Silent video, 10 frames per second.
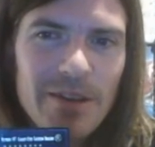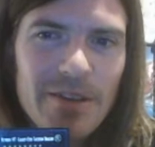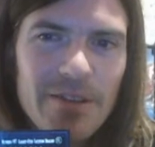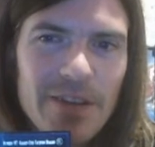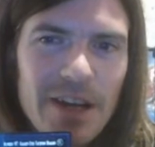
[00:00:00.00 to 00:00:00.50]

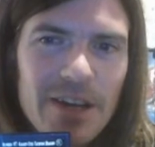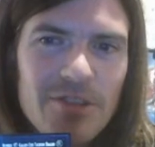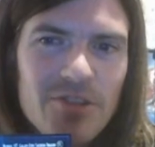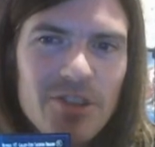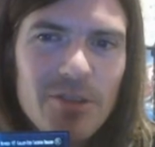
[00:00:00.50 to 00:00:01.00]
that
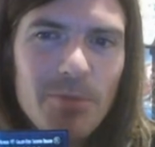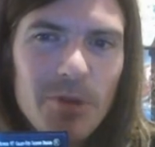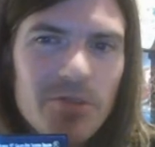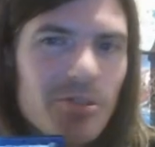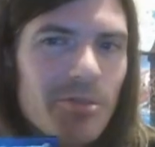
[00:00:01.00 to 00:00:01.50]
engine in my
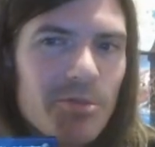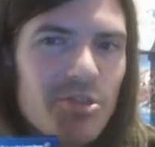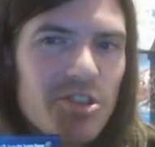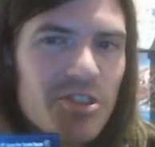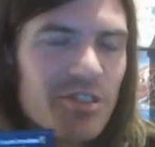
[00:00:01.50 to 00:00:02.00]
Dark
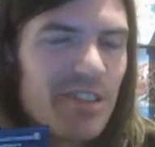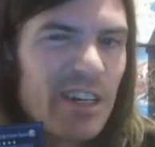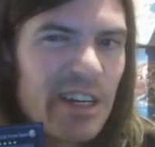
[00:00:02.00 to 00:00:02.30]
Magician deck.